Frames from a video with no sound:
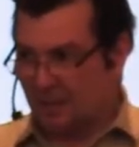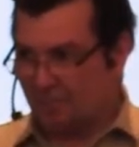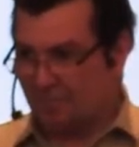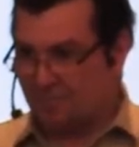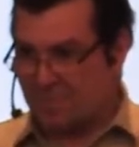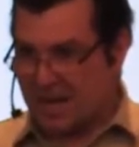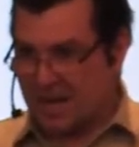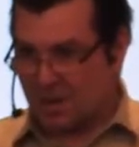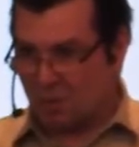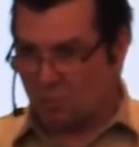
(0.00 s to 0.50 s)

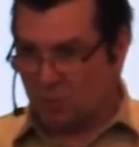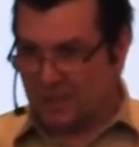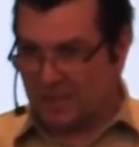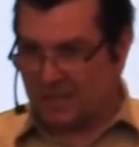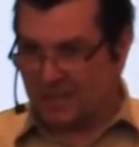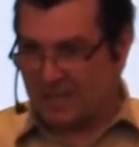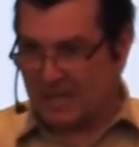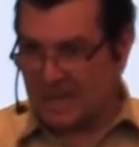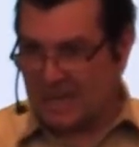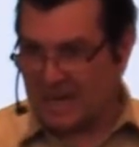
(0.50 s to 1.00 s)
make
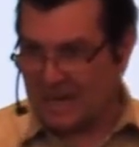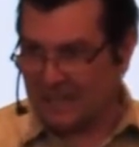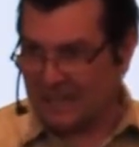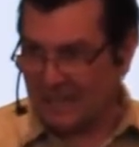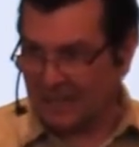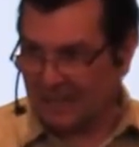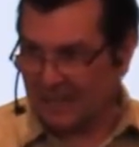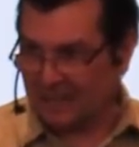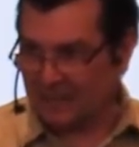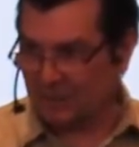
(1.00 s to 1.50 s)
what
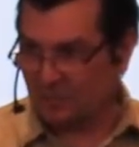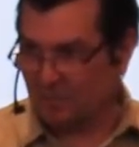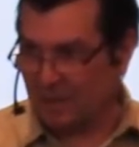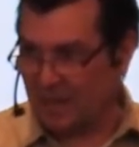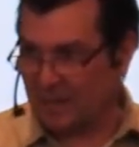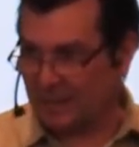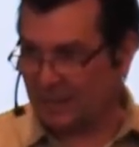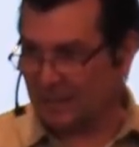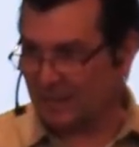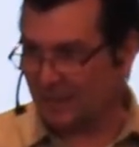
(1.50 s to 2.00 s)
God has
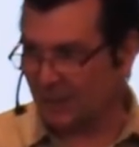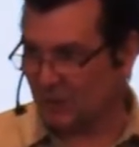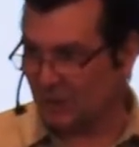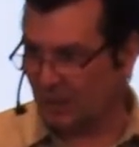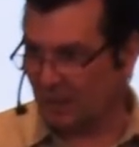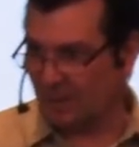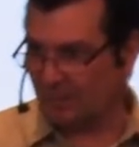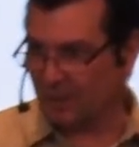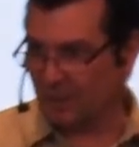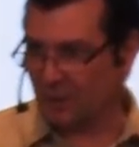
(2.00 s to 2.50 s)
made in
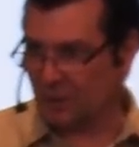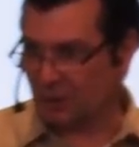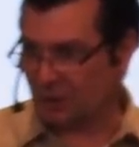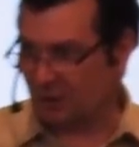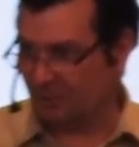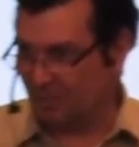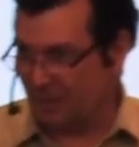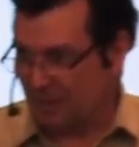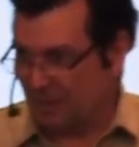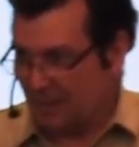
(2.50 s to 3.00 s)
his image
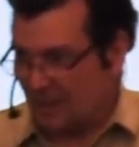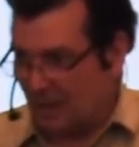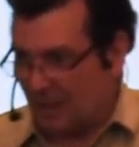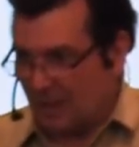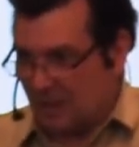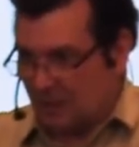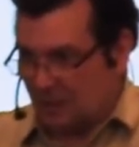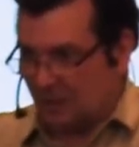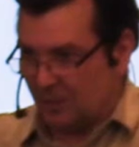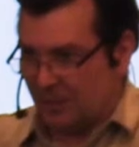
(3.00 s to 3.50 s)
to be
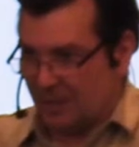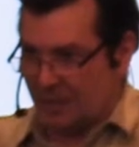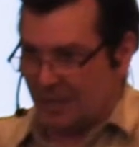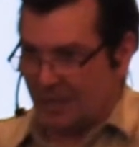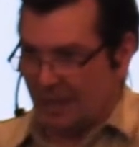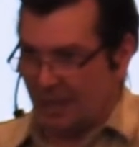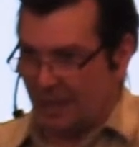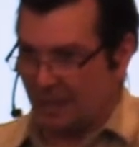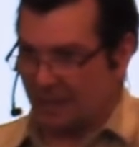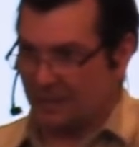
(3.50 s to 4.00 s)

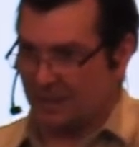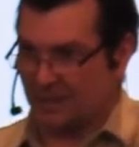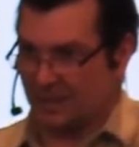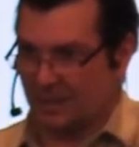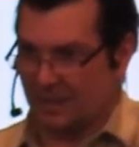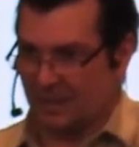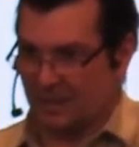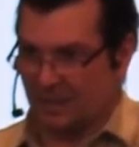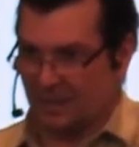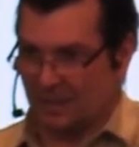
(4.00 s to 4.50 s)
ugly and,
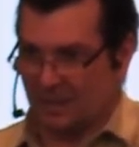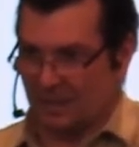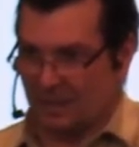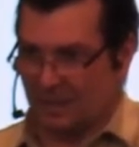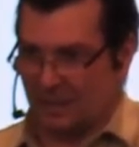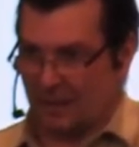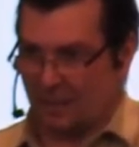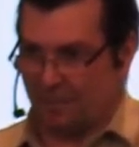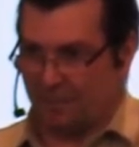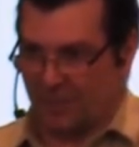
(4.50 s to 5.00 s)

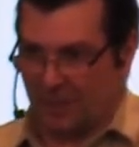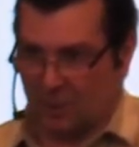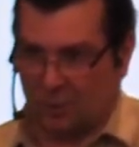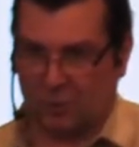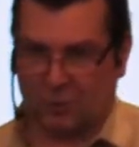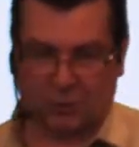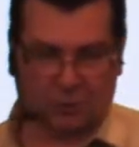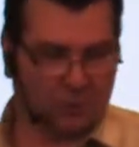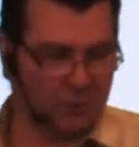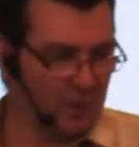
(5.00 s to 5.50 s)
and
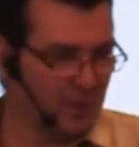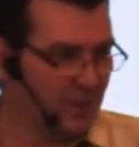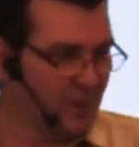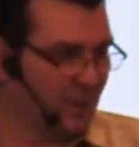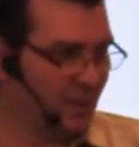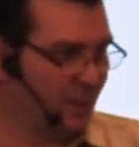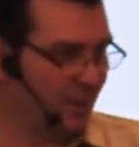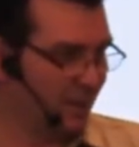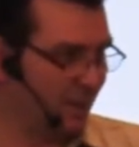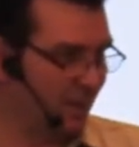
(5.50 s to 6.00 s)
putrid.